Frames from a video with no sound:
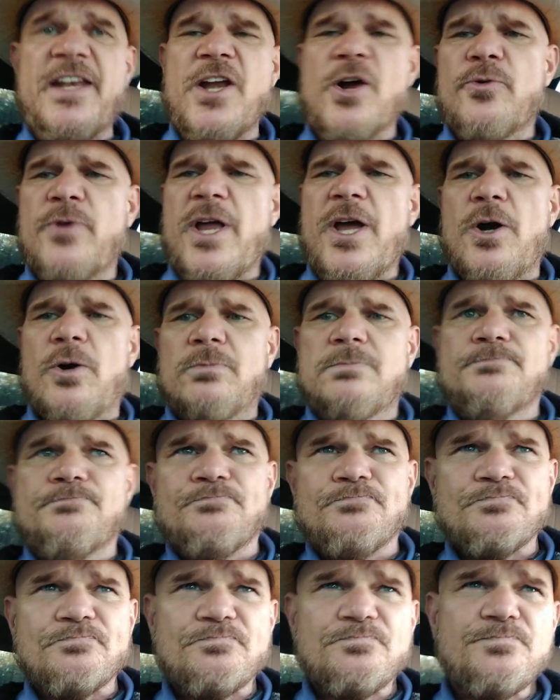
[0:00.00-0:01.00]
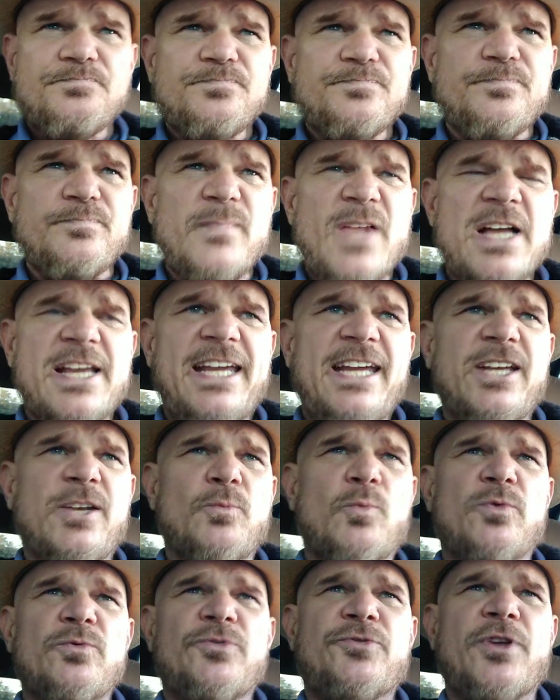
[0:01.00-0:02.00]
they don't know.
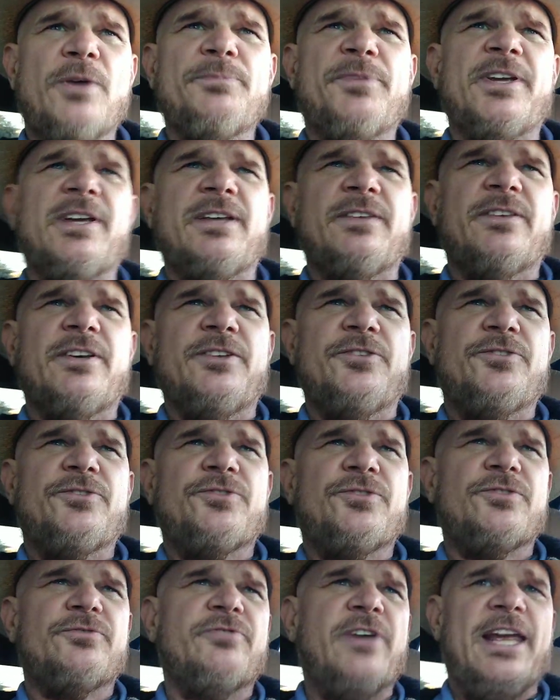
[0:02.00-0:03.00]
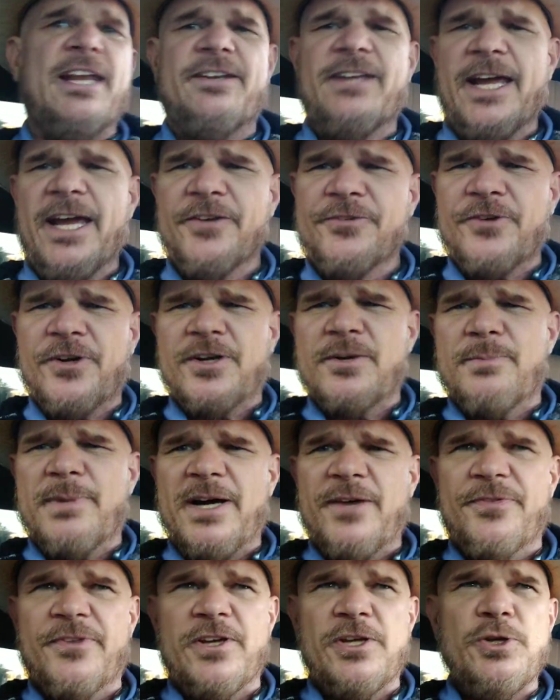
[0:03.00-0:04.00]
Again, something that's fantastic
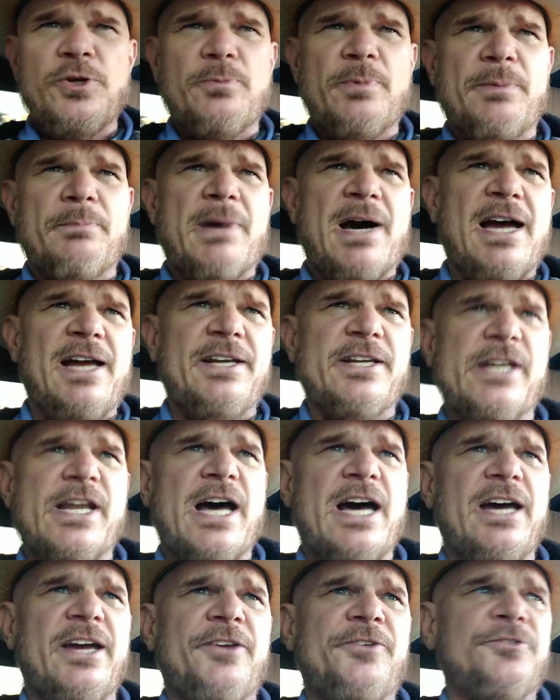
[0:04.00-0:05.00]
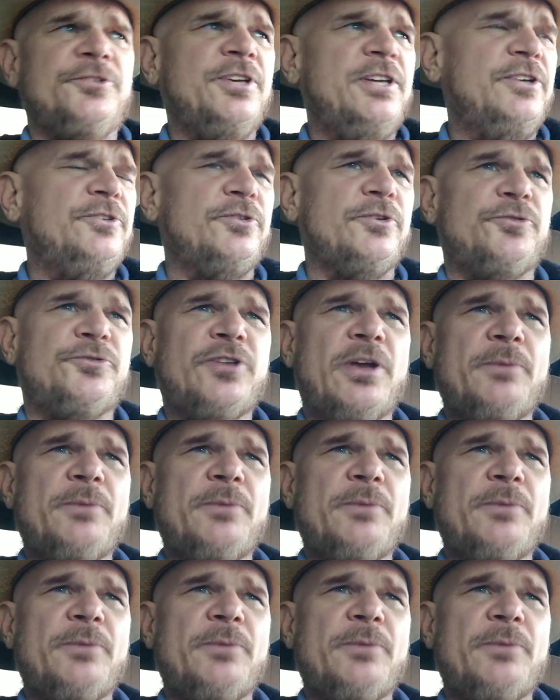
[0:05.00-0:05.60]
about the human mind and eyes is if